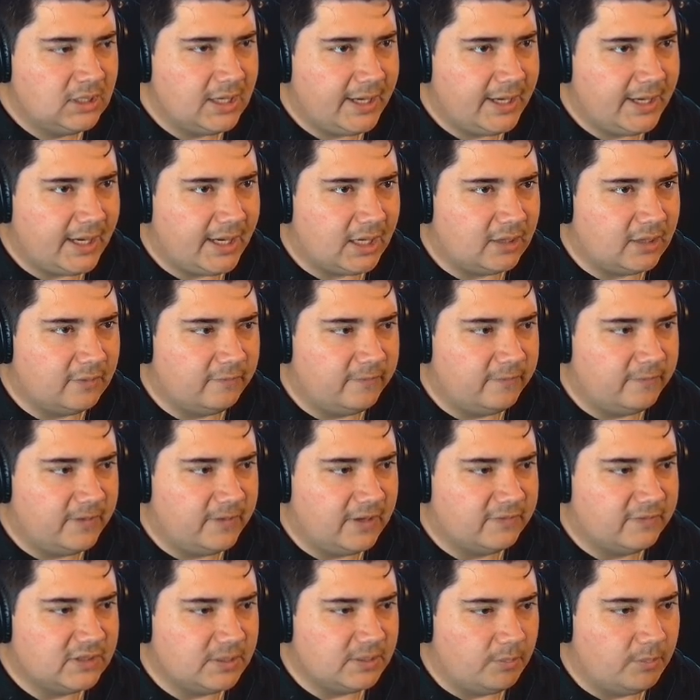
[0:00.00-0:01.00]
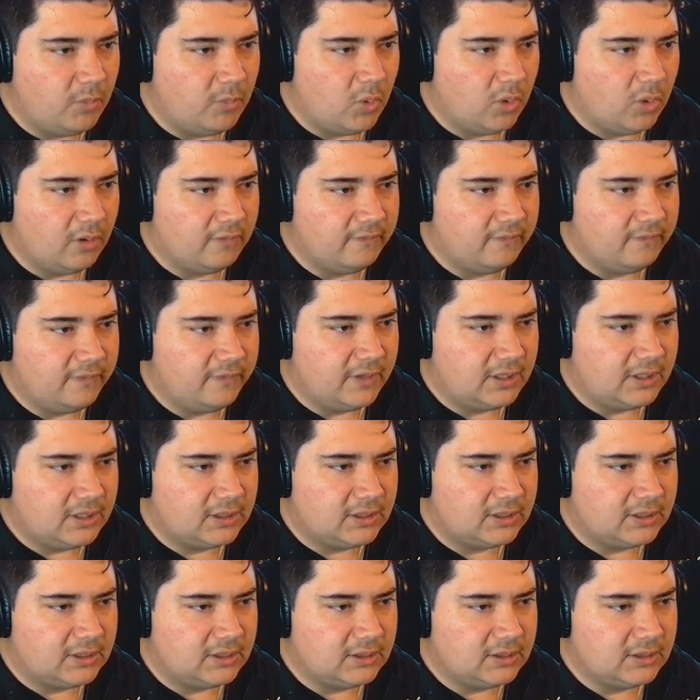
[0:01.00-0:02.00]
It kind of gives it more of
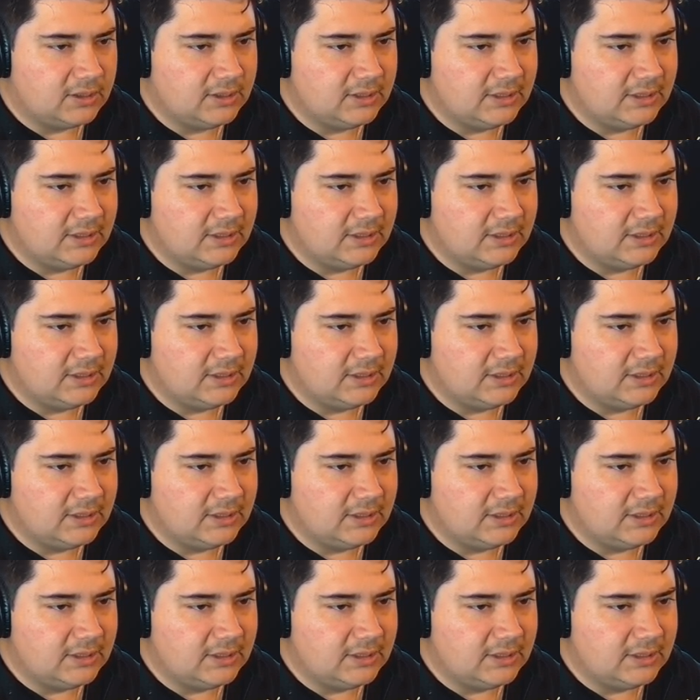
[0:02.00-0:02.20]
a